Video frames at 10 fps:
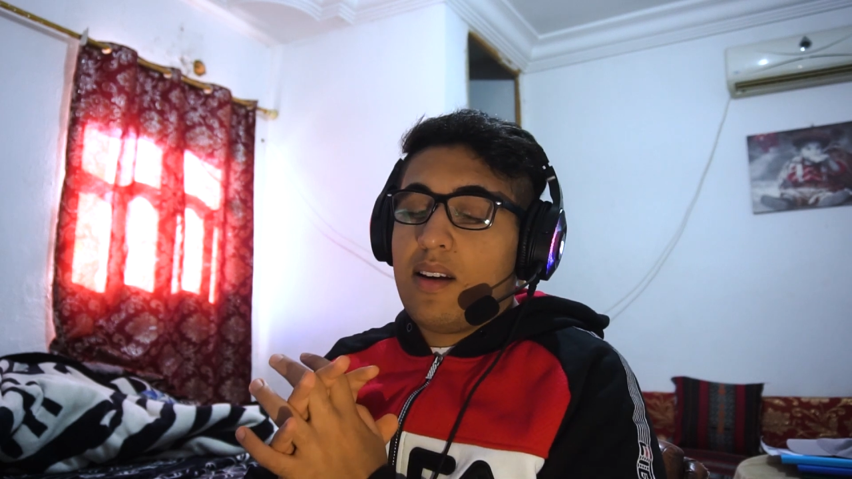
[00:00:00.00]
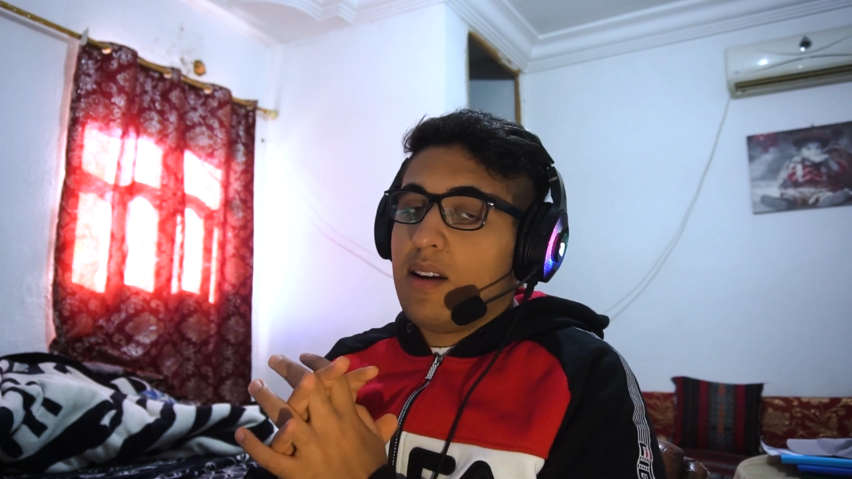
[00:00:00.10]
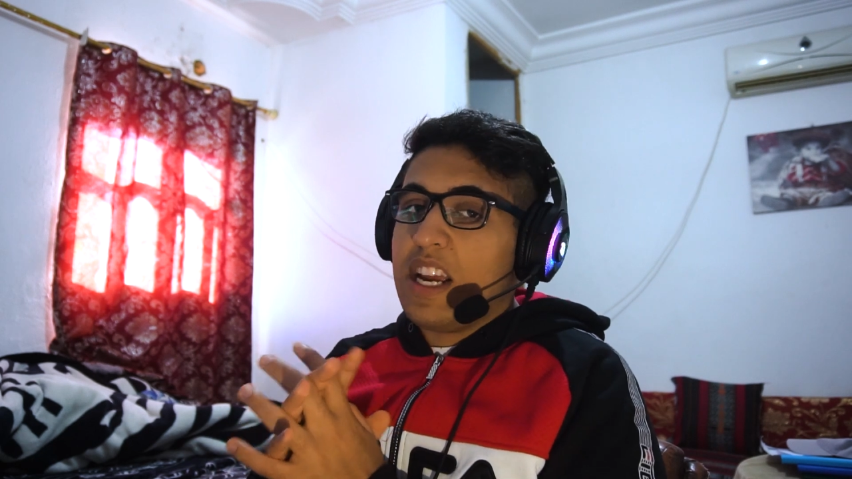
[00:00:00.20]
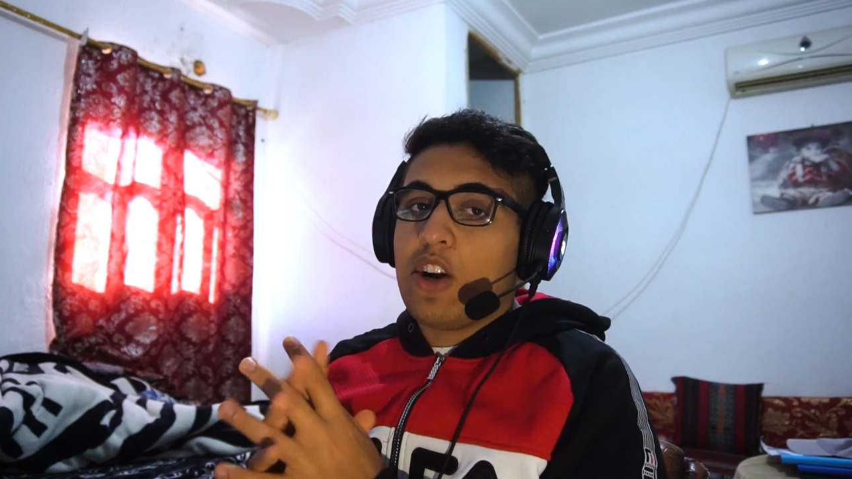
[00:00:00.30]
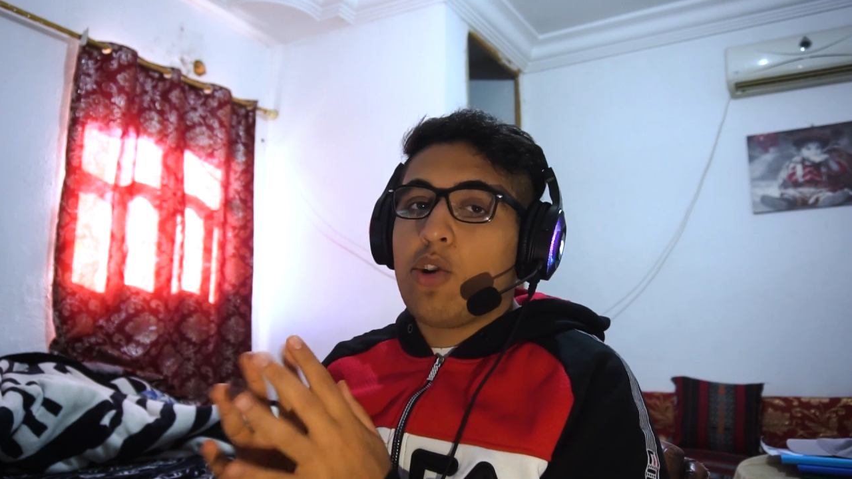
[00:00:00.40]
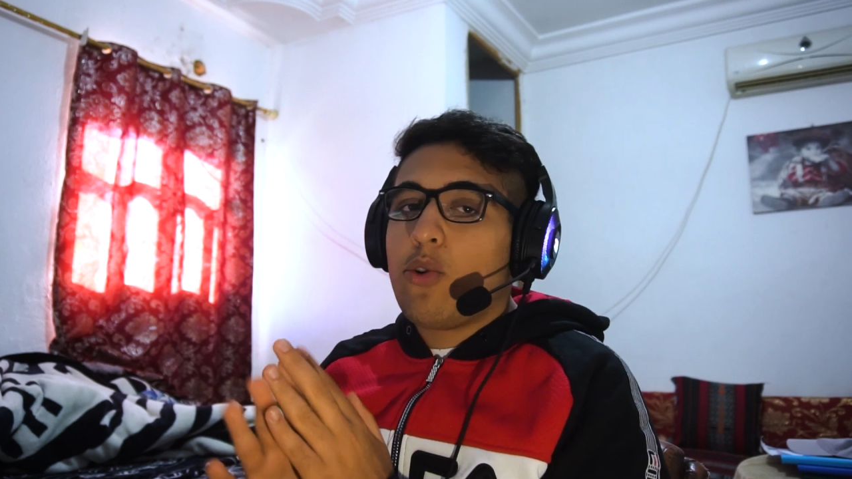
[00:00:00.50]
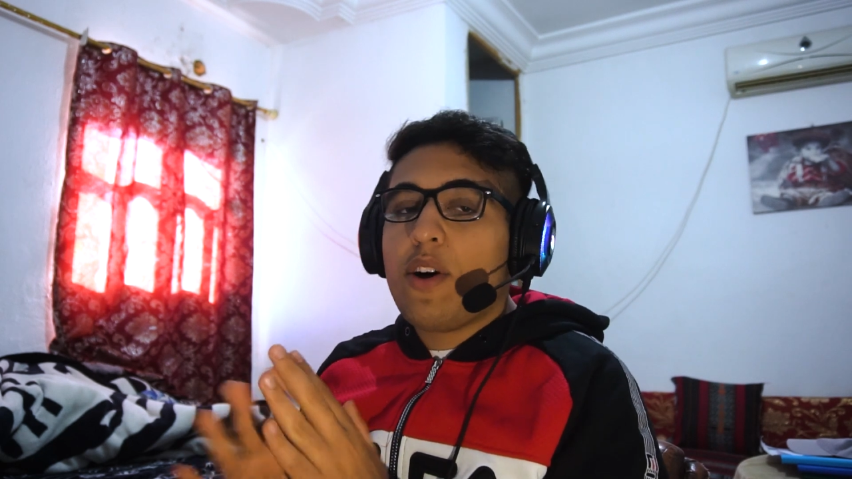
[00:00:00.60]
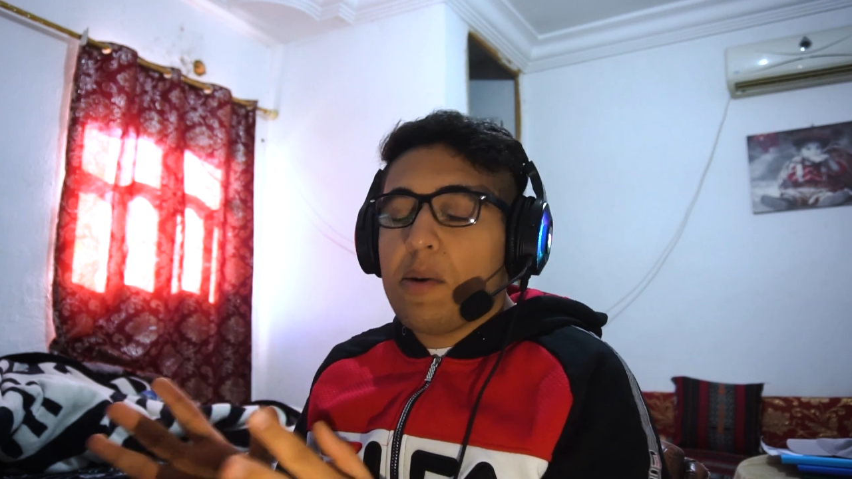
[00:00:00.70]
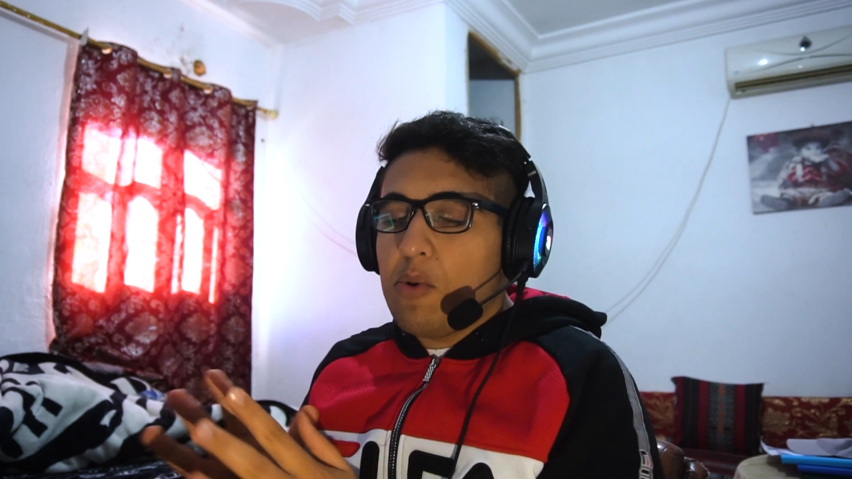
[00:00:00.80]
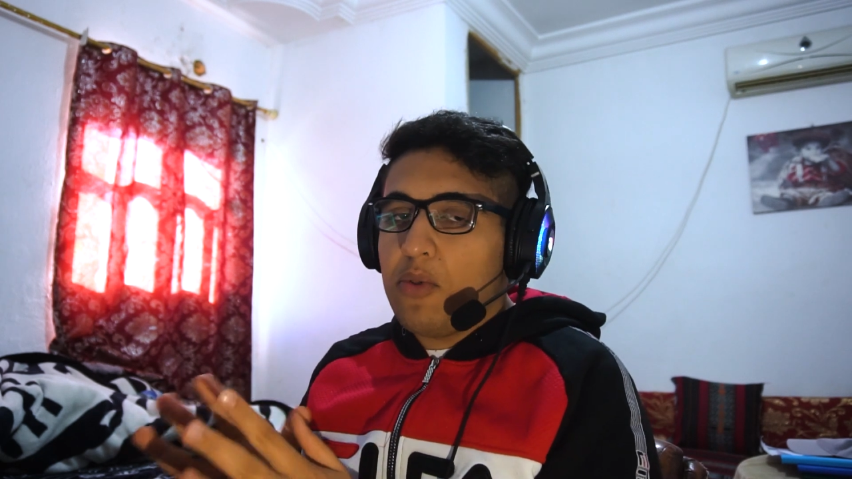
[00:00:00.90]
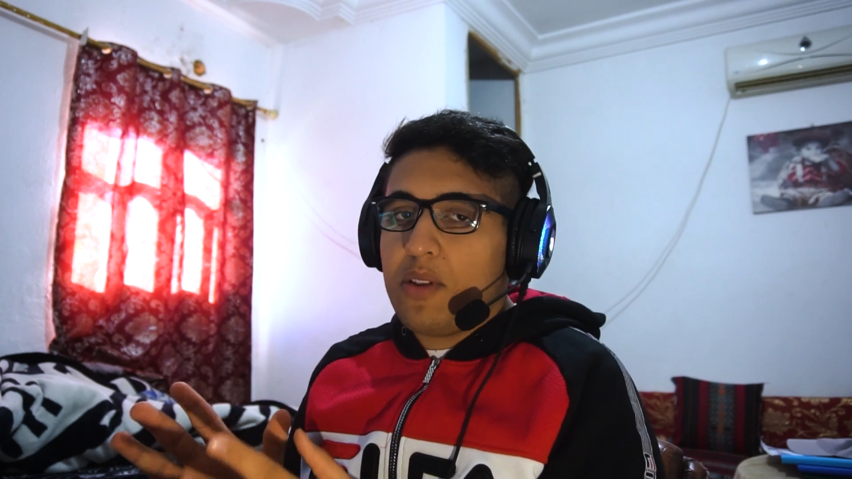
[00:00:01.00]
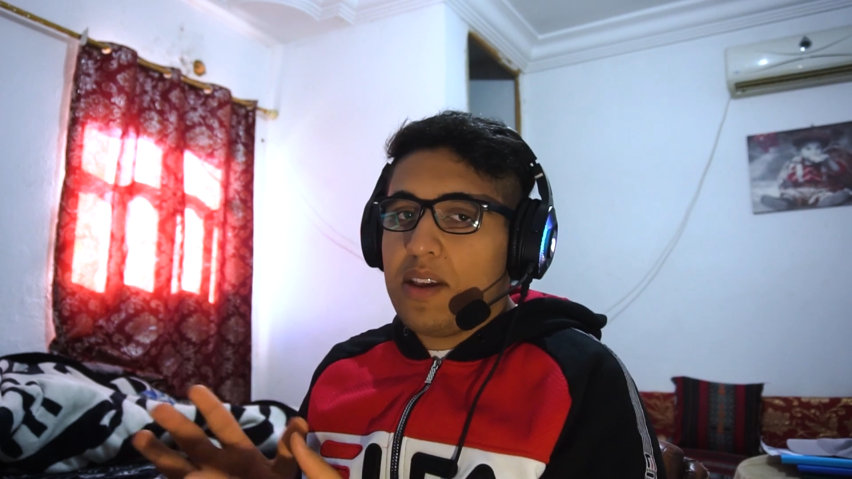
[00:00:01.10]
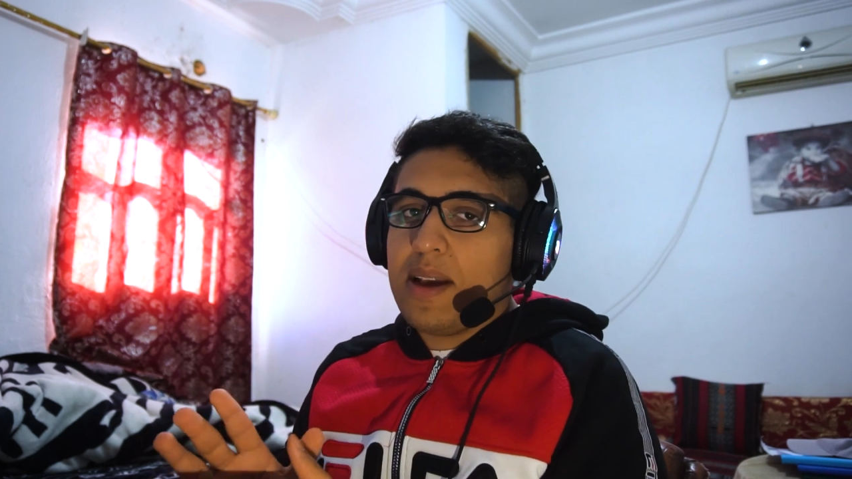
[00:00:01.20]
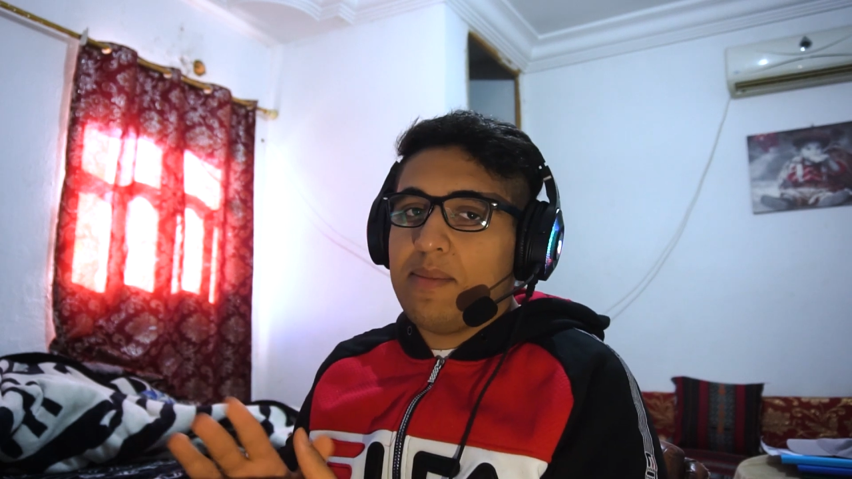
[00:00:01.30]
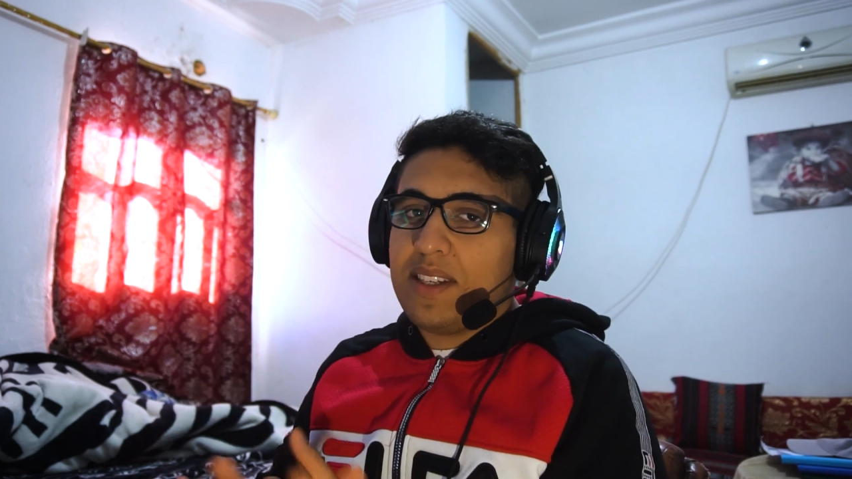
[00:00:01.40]
incredible for
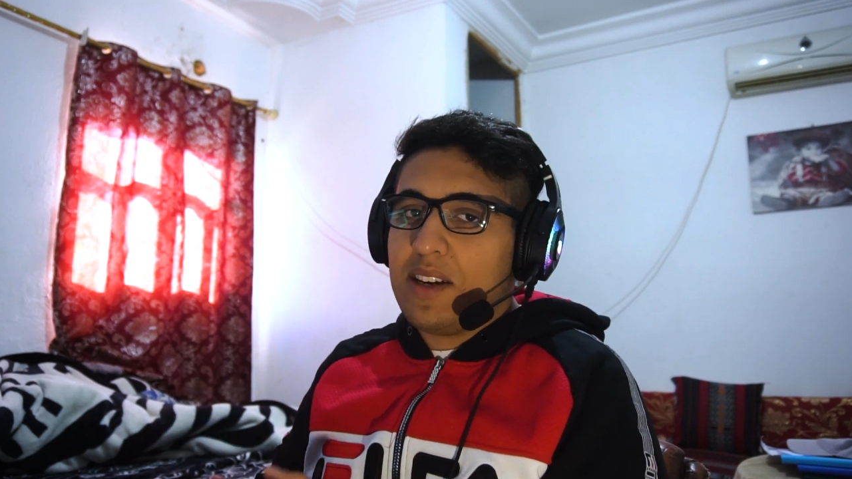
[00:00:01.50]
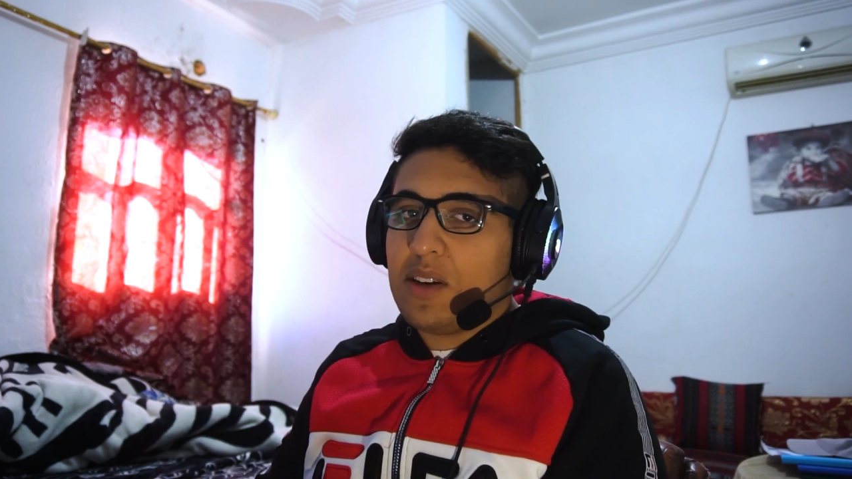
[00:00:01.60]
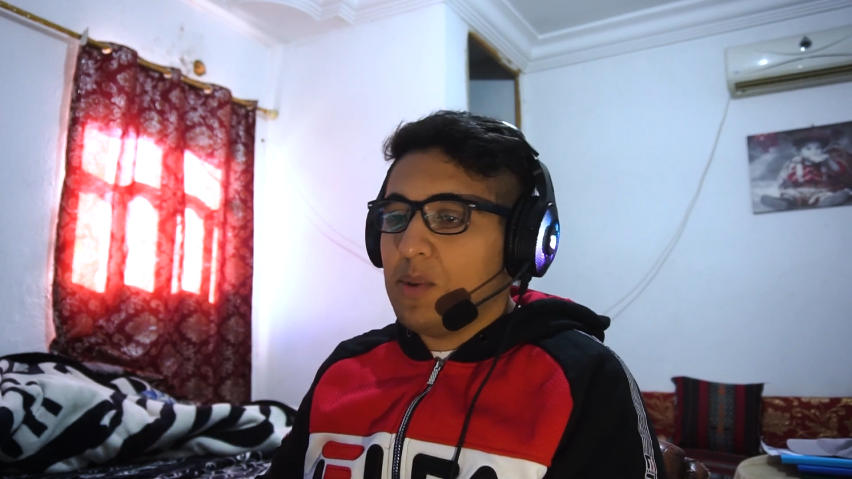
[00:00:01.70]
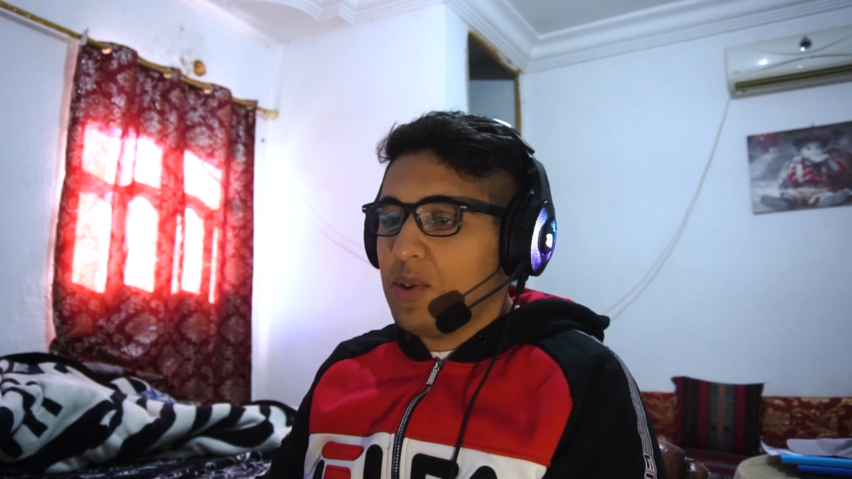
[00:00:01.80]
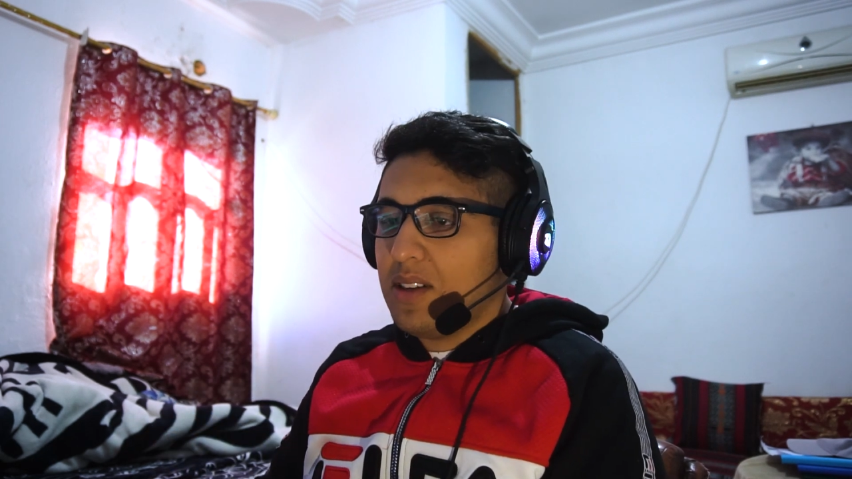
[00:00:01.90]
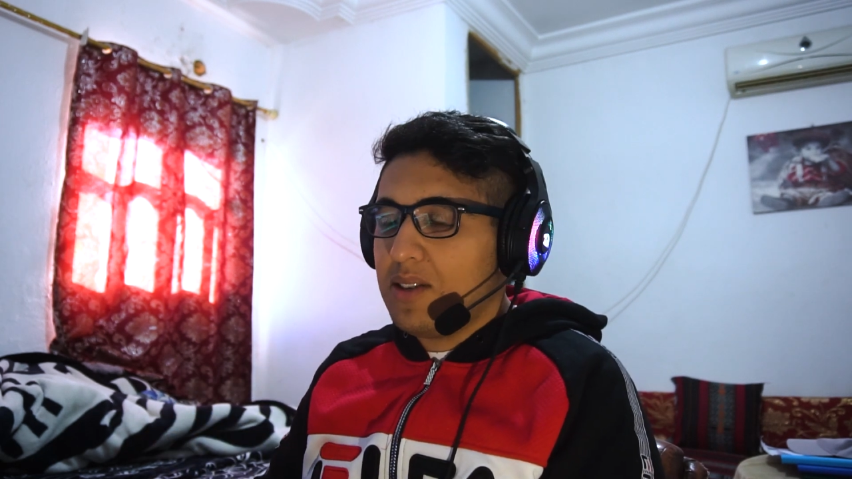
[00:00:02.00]
the MTA community.